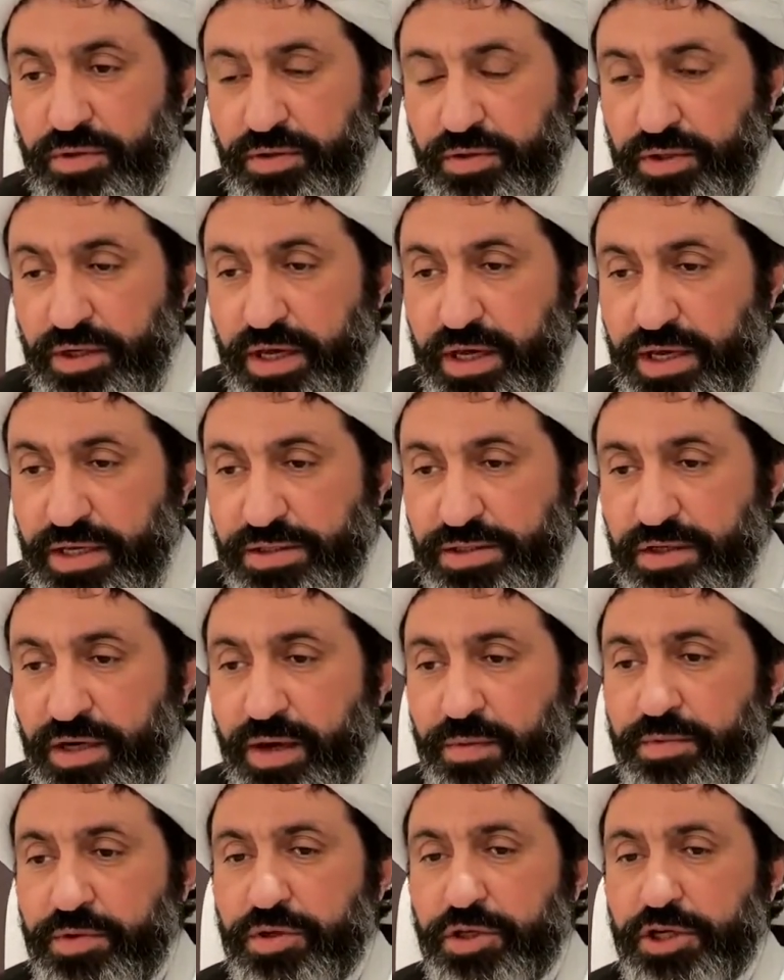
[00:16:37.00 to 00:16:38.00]
his
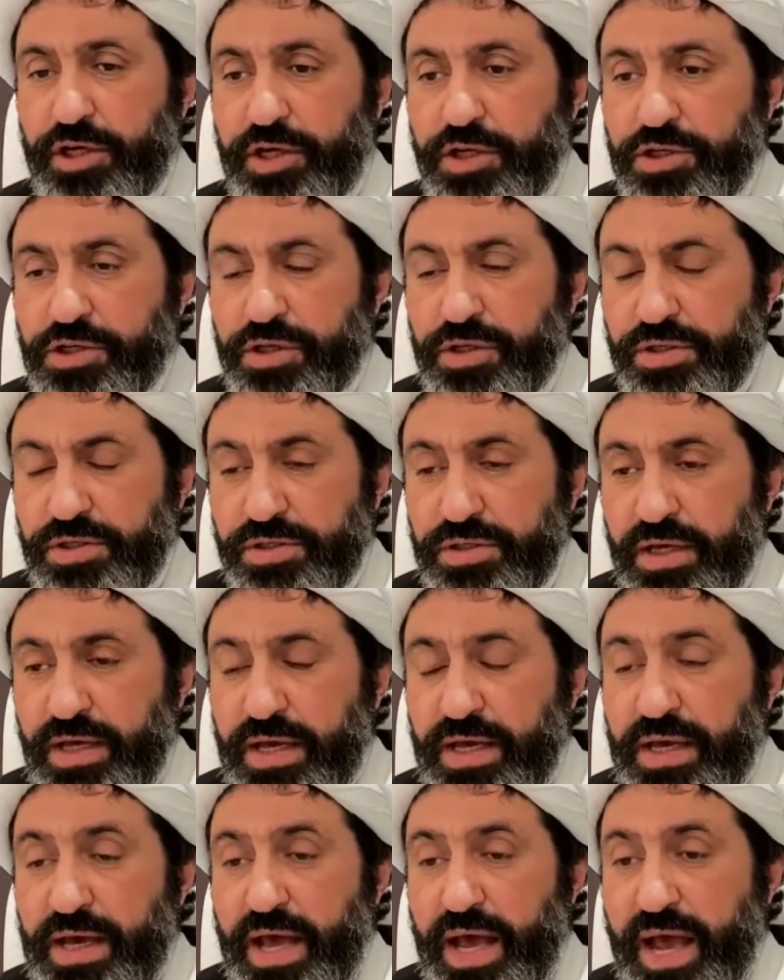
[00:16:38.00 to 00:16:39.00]
communications
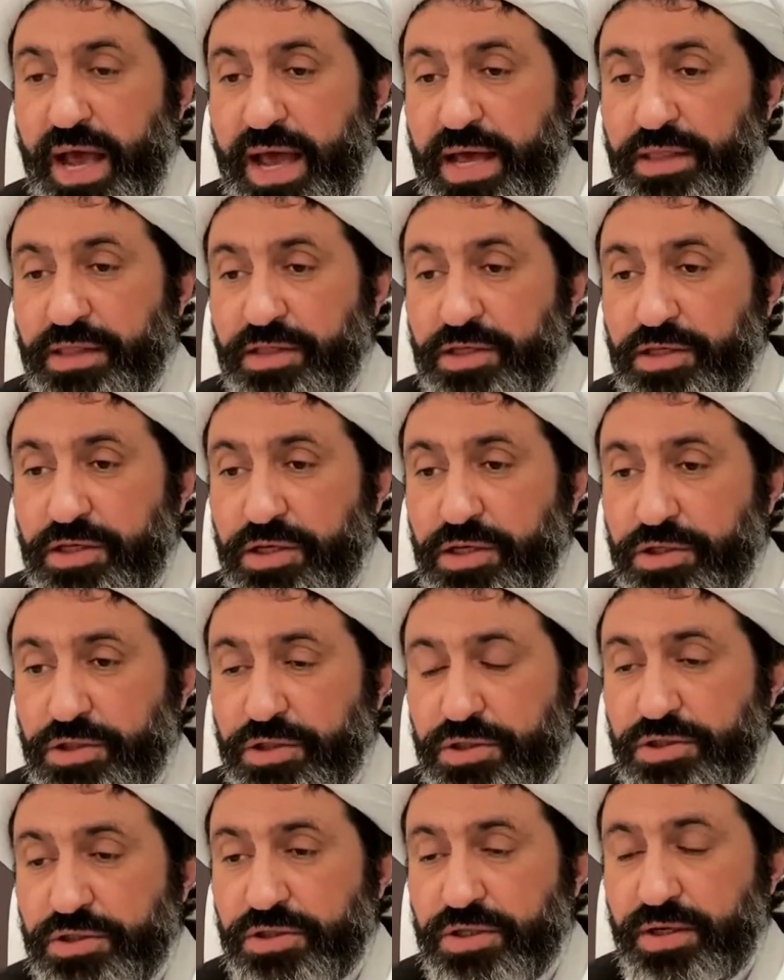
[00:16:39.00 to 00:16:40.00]
and
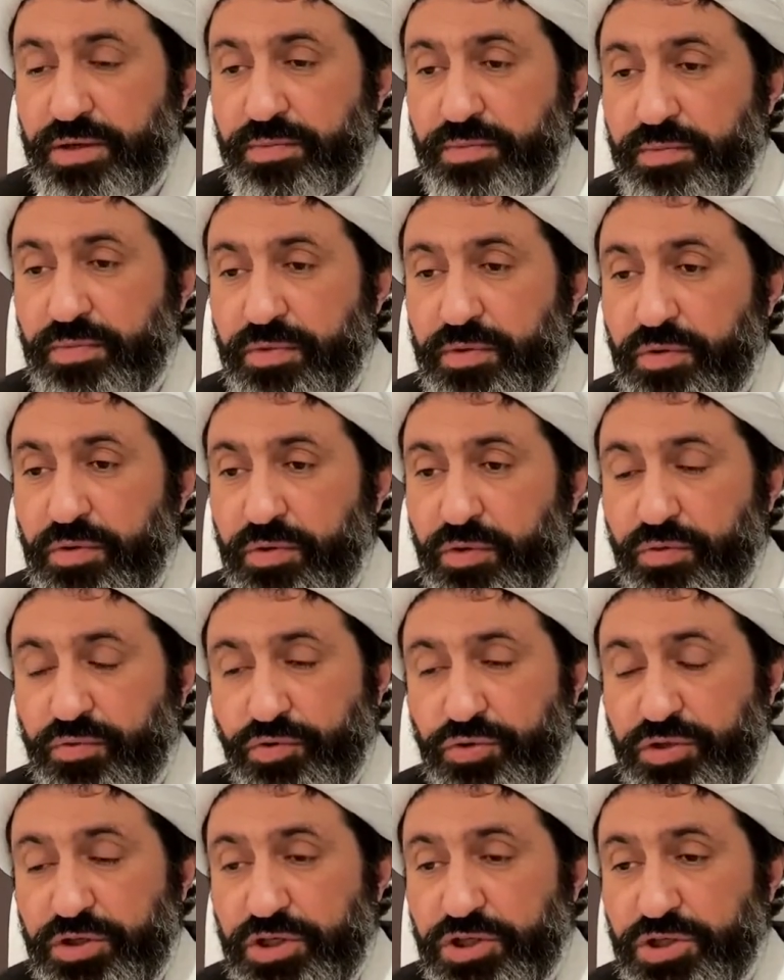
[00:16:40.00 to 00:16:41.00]
teaches them, who
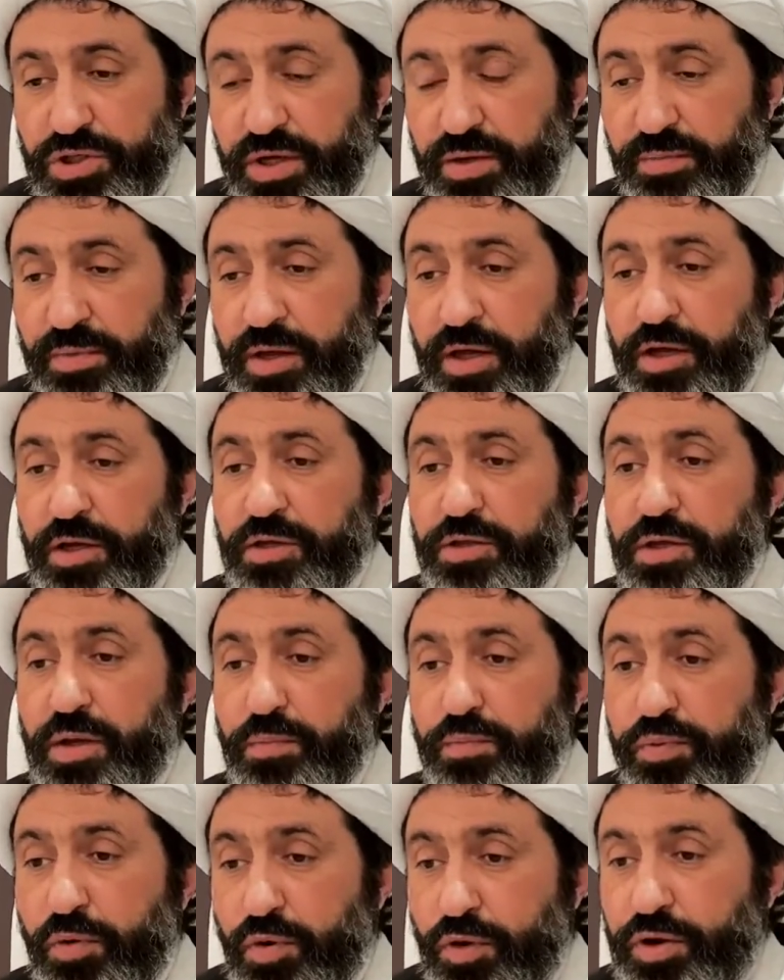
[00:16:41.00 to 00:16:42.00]
would teach them the
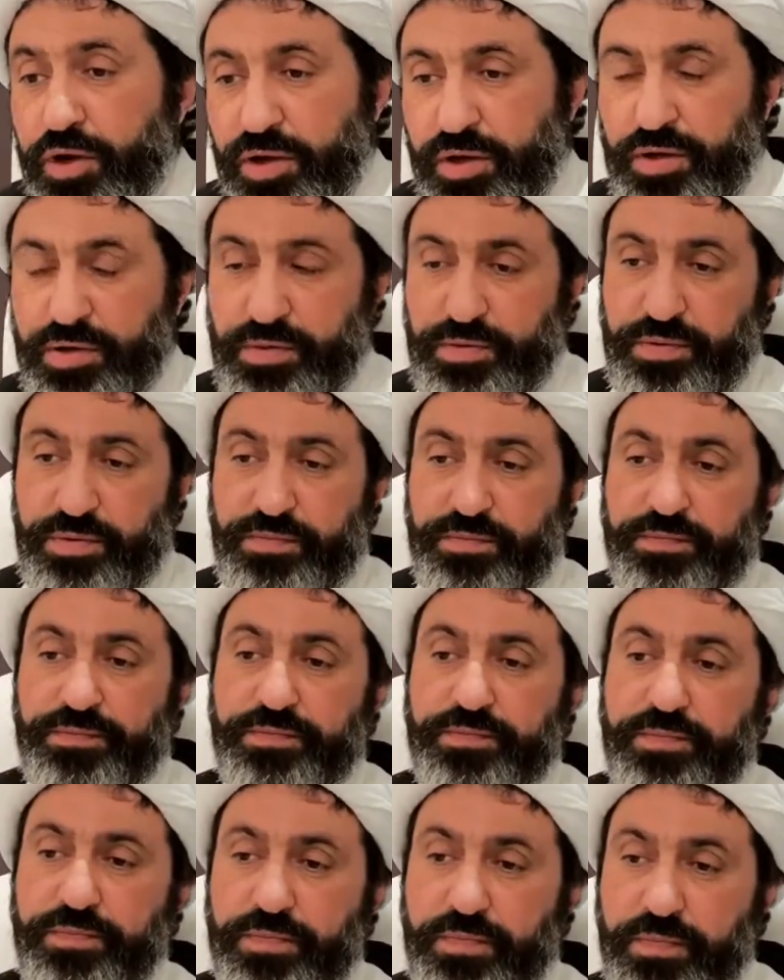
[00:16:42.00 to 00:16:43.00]
book
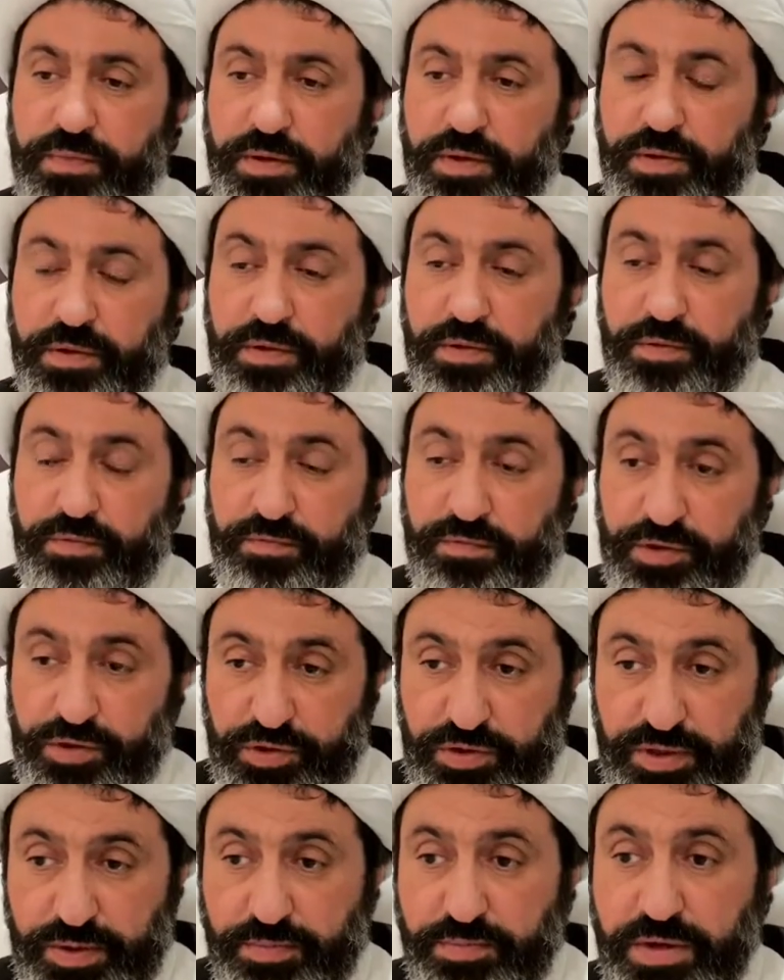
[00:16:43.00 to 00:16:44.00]

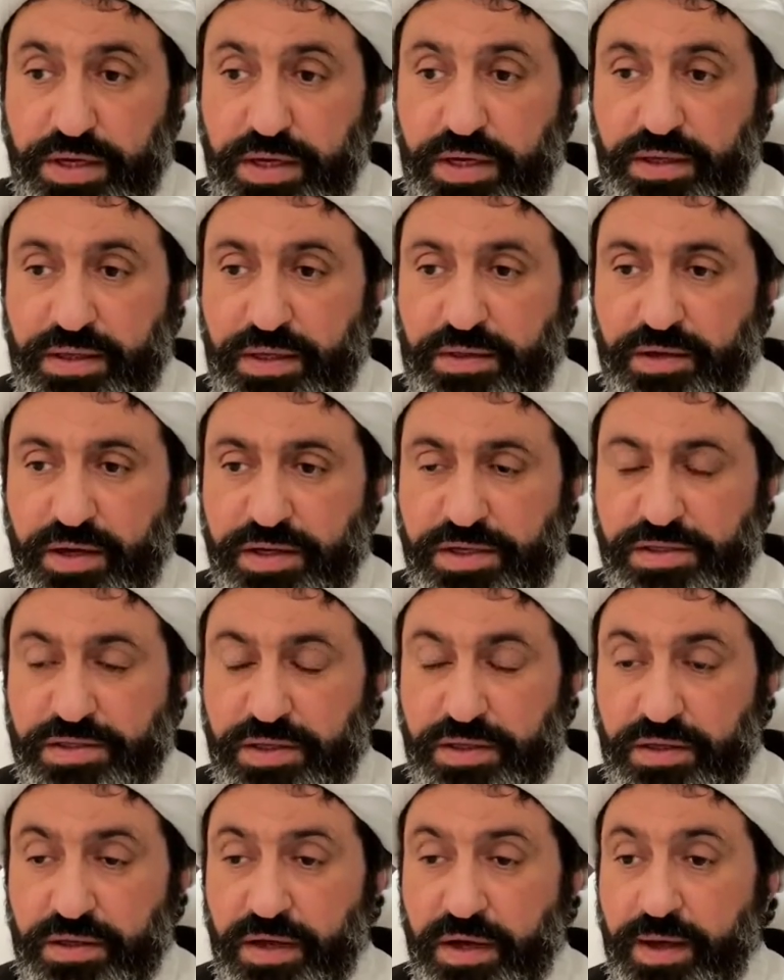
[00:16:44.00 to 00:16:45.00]
with the meaning that I
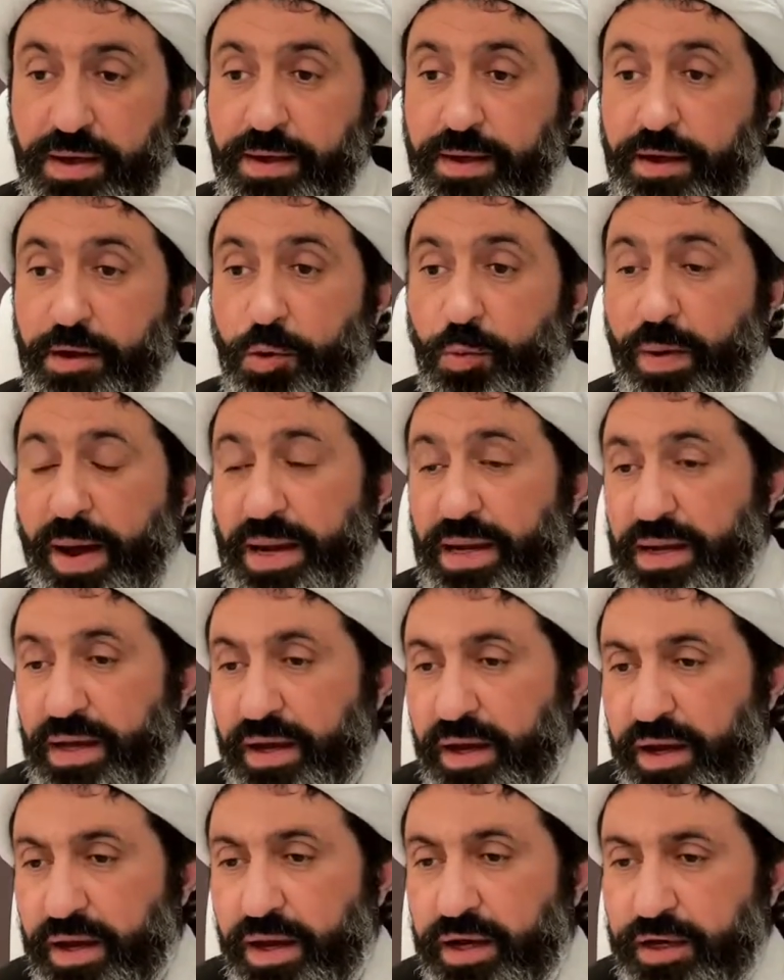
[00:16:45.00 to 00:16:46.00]
said. Wal
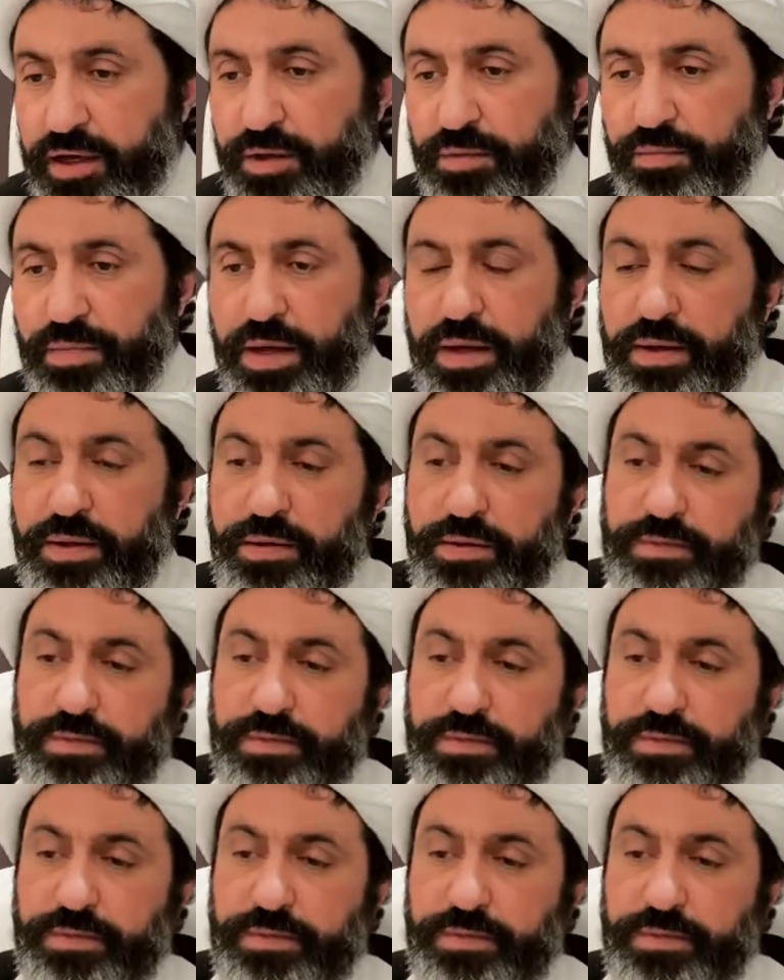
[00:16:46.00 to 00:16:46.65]
hikmah.